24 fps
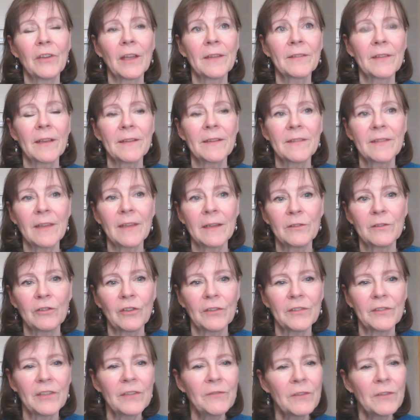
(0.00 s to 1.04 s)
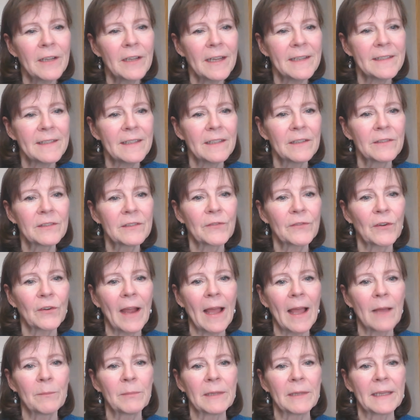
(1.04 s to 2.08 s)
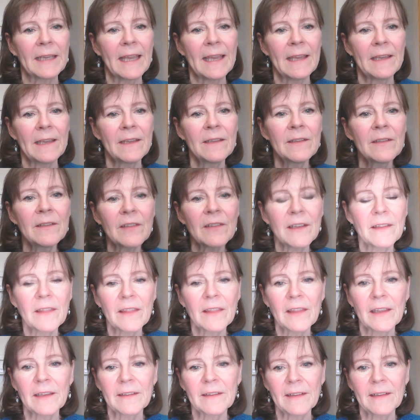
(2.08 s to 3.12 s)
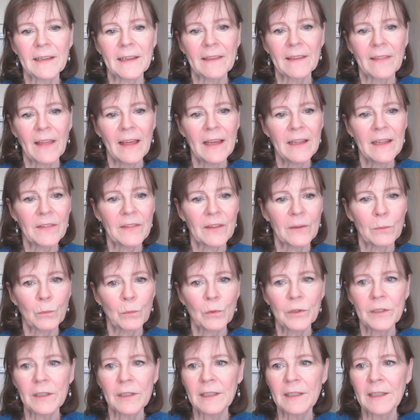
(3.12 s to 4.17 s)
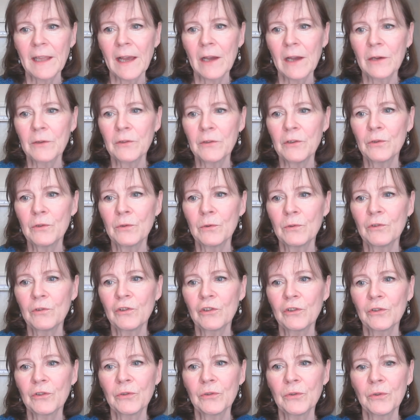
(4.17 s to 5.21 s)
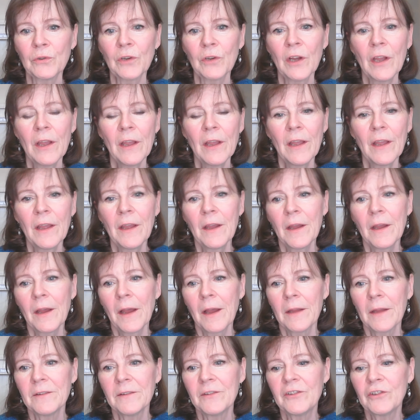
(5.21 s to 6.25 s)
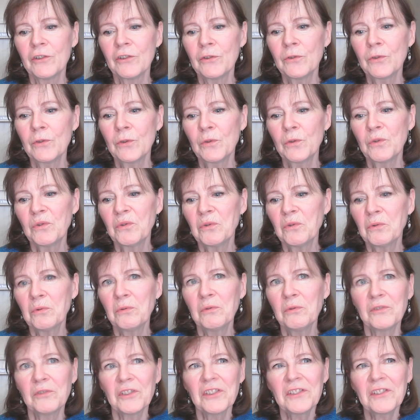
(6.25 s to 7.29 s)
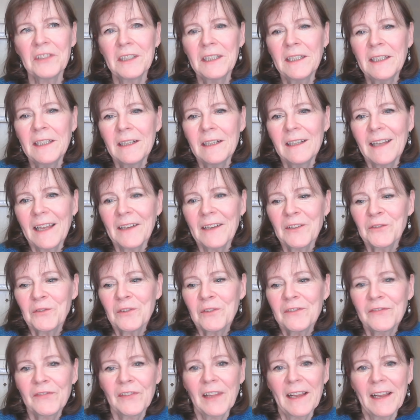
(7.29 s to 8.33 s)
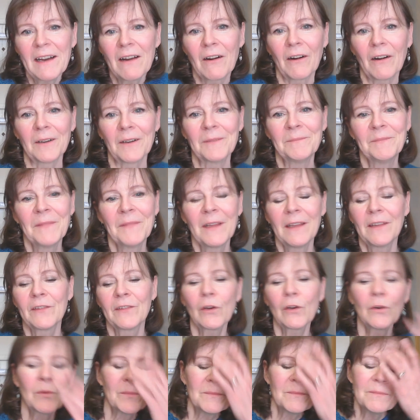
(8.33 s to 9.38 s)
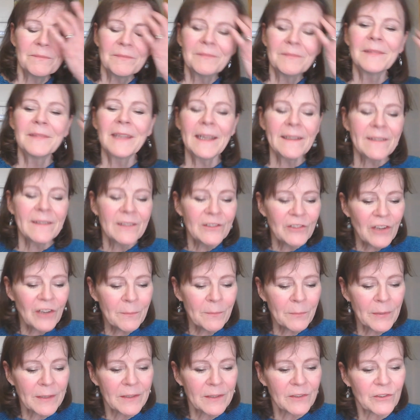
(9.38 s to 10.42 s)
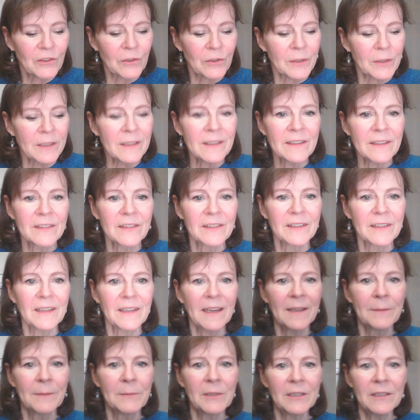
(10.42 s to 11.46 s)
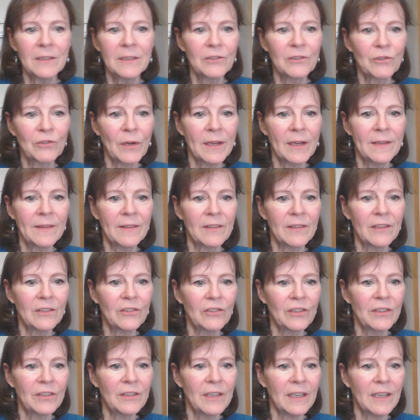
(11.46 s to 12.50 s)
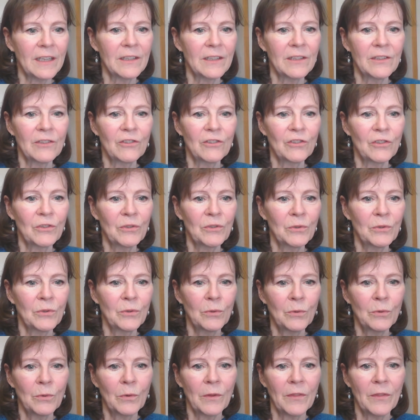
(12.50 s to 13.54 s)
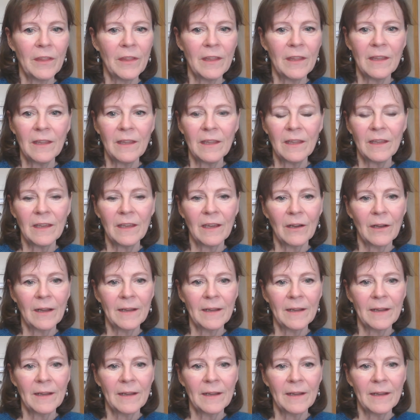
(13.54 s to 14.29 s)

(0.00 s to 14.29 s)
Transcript: I said, different ideas for appliques and things like that that would allow you to do just a little extra flair. So let's jump into it. I'm going to transition into the